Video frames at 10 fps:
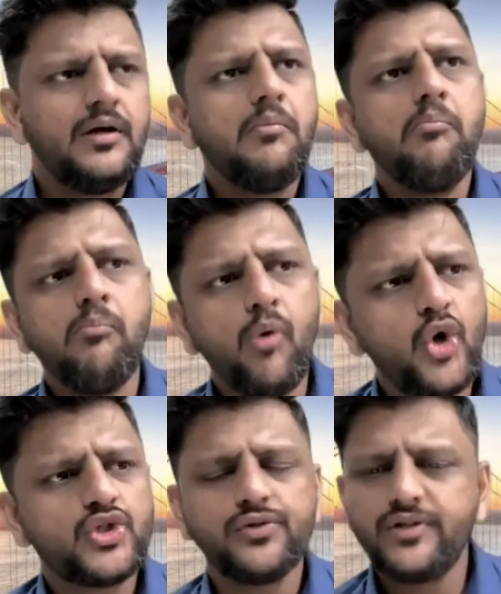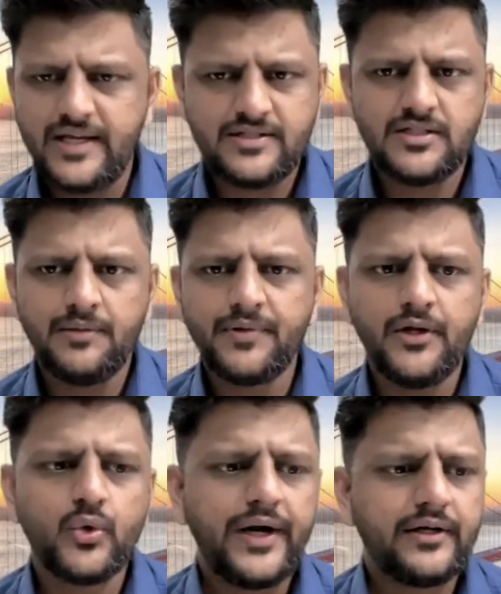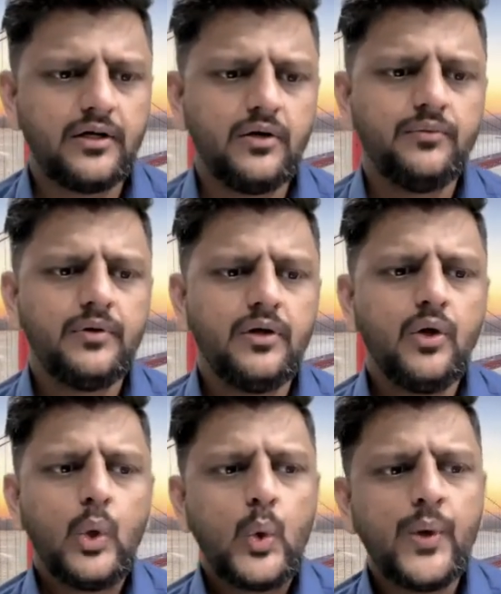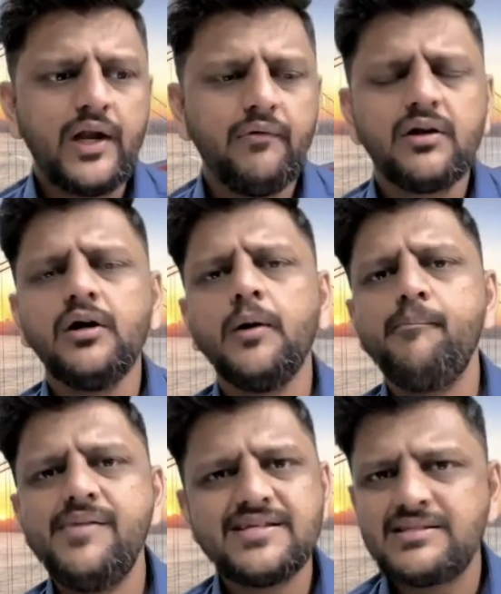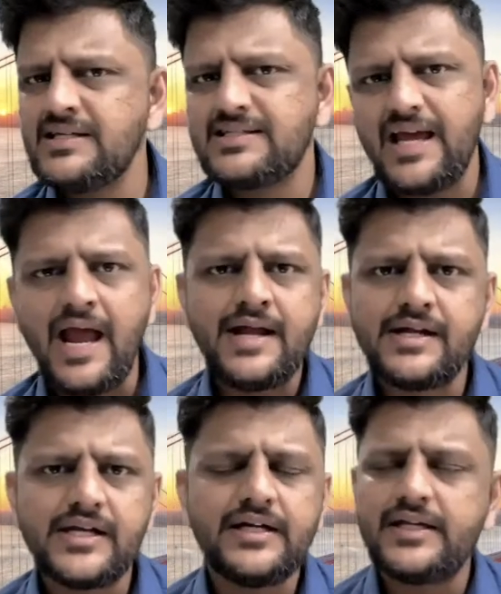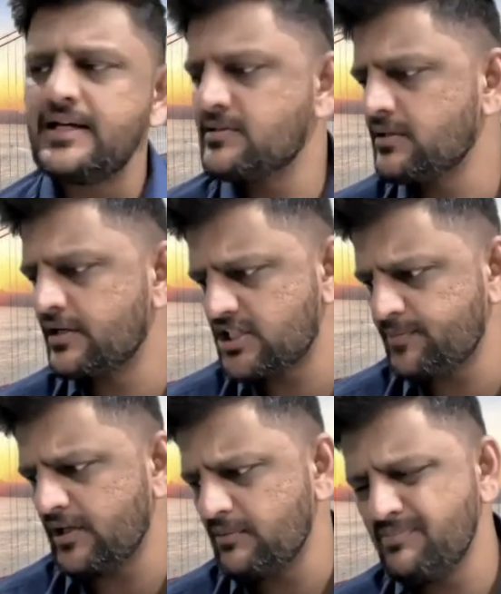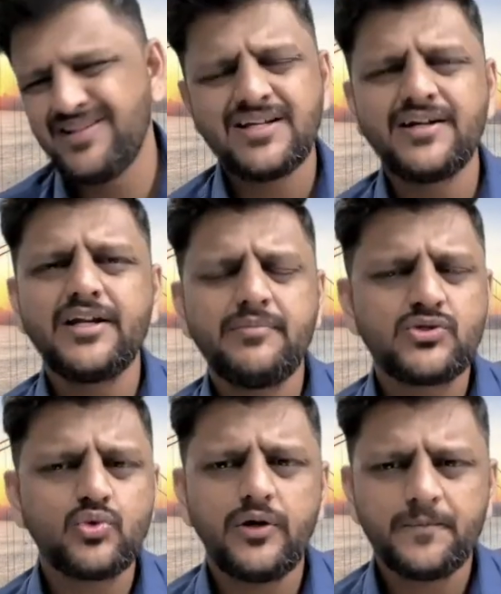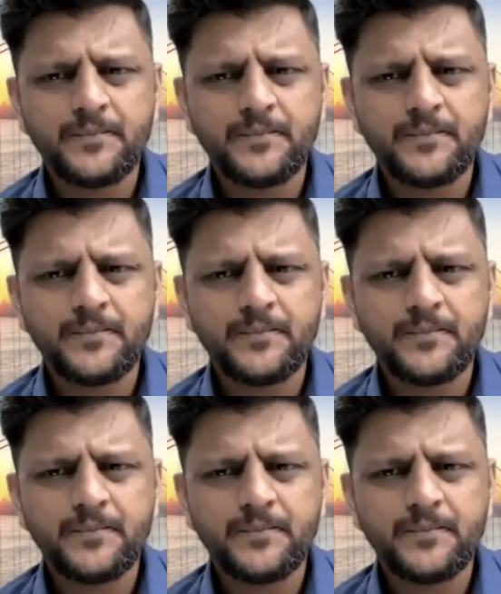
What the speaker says: Most of the cases, I'm telling you right now, wherever a business entity is the recipient. Business entity means what?